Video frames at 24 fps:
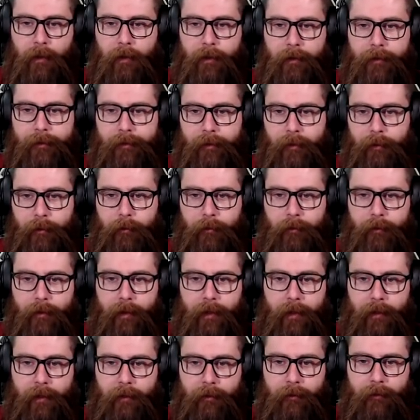so they
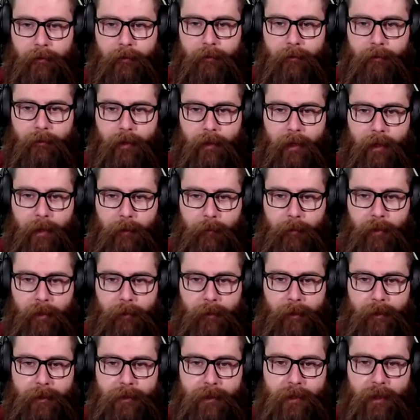can pretty
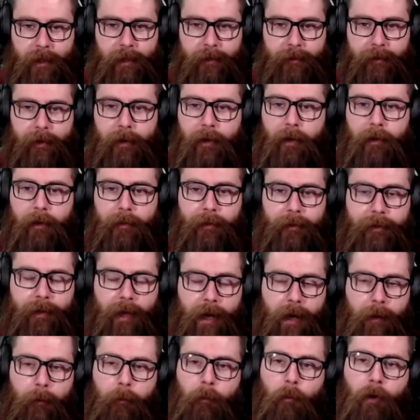much stay in there all the
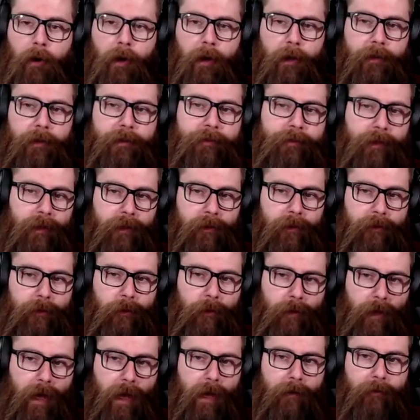time. Whereas Fina's going
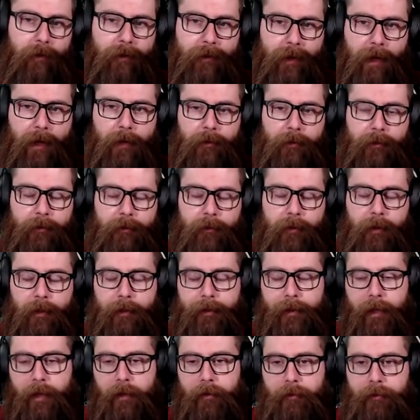to have a
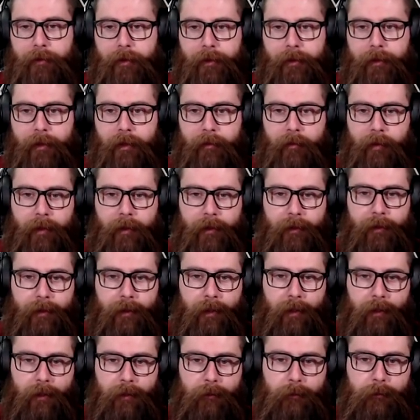down turn every now and
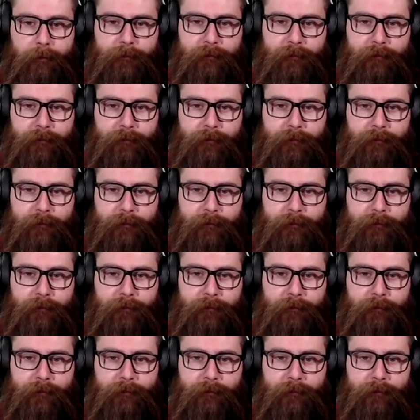again.